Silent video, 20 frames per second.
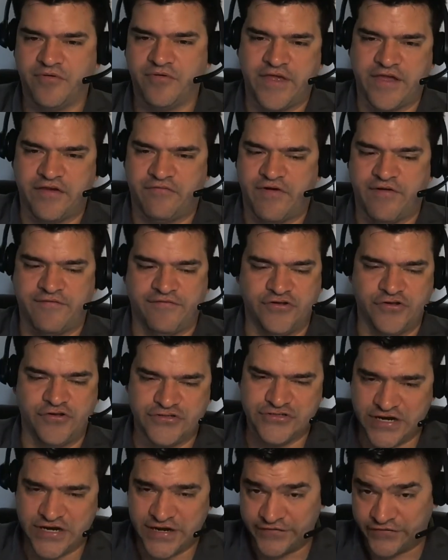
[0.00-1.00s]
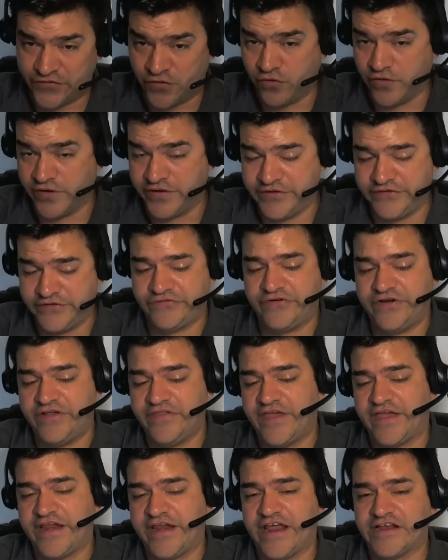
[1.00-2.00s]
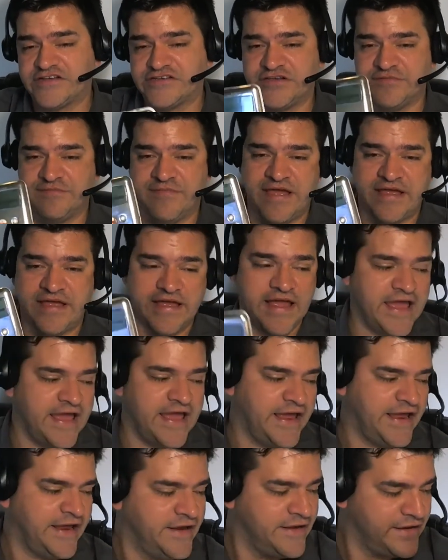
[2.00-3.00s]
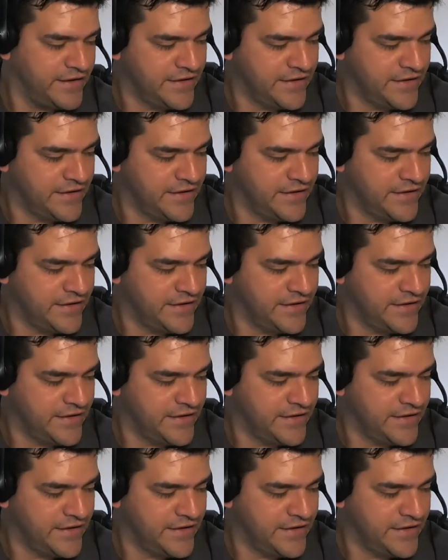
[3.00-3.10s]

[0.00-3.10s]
They could revolutionize the whole industry. They could actually make a